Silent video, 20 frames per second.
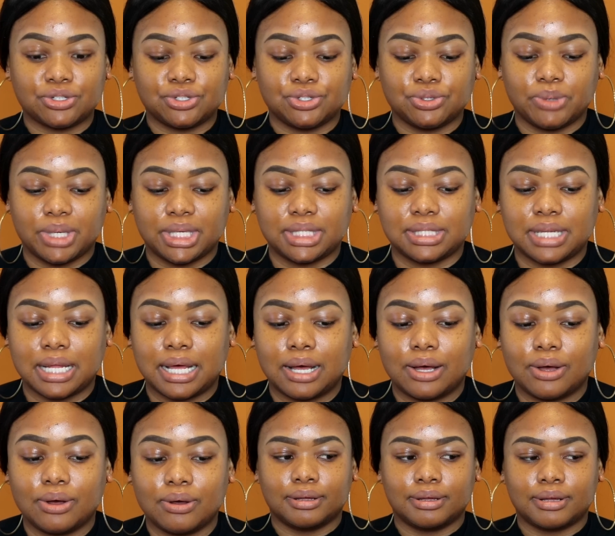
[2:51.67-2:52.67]
2 weeks
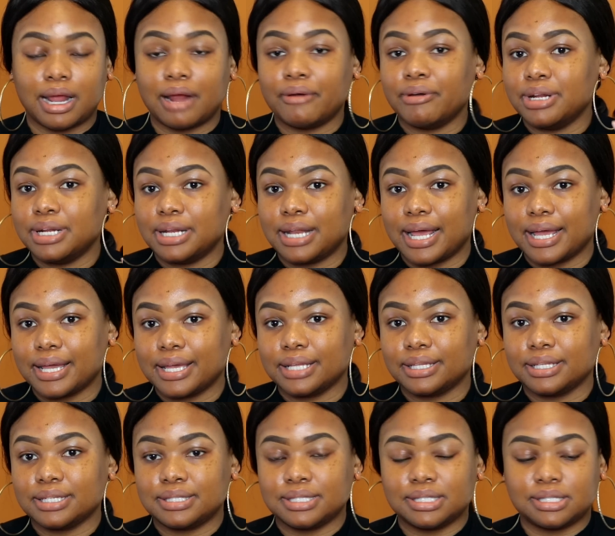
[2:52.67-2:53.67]
now. I really like it.
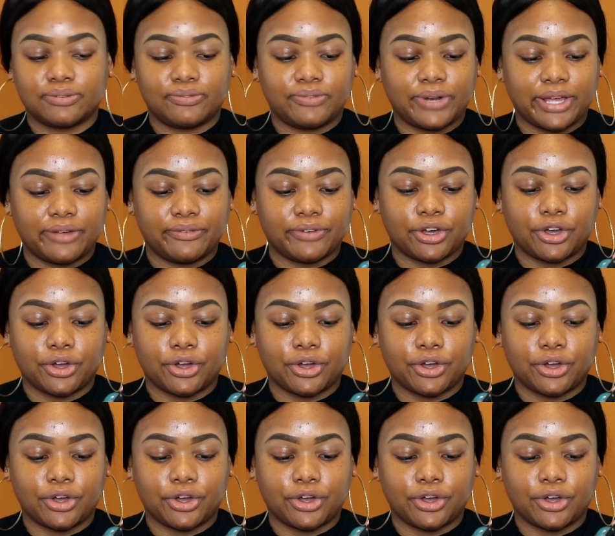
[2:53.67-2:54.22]
This is the flavor